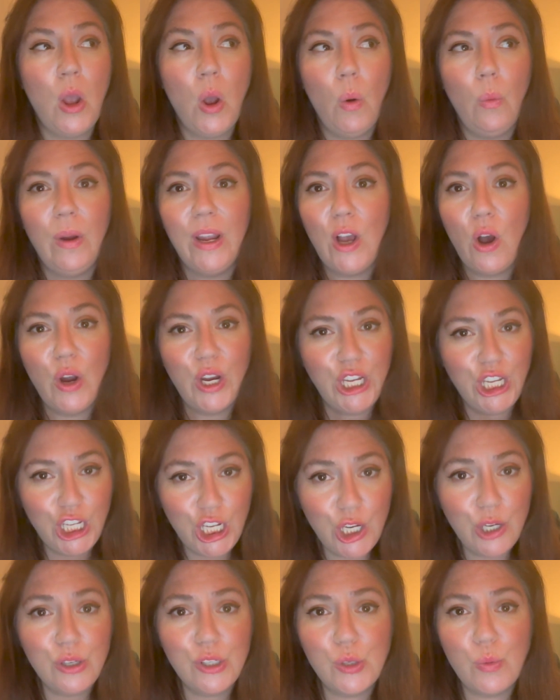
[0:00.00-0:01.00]
We got a
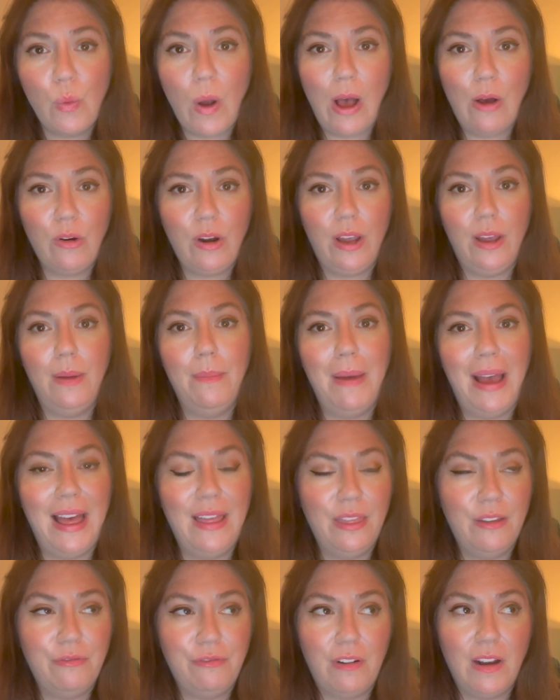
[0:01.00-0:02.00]
huge welcome
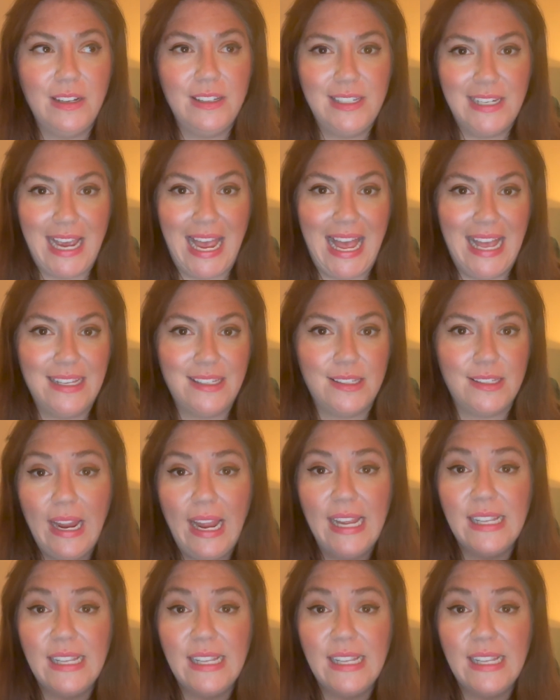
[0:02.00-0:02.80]
at the front desk.